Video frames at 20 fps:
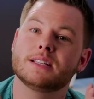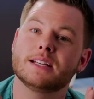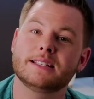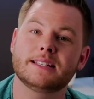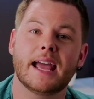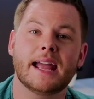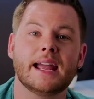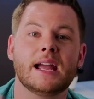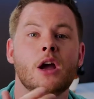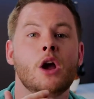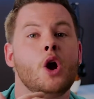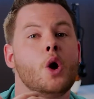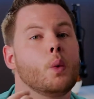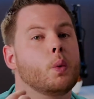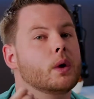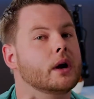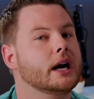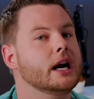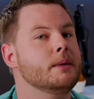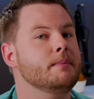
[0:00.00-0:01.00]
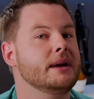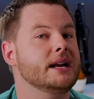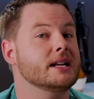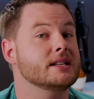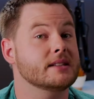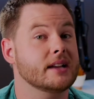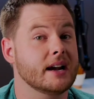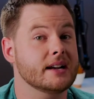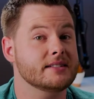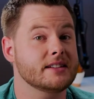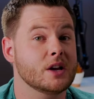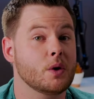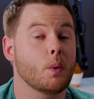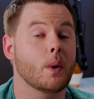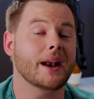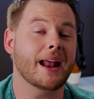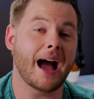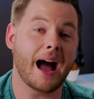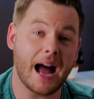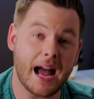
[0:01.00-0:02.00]
today we're gonna be discussing
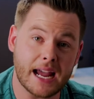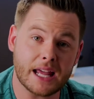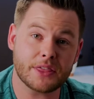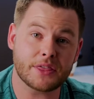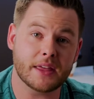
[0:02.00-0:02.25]
what I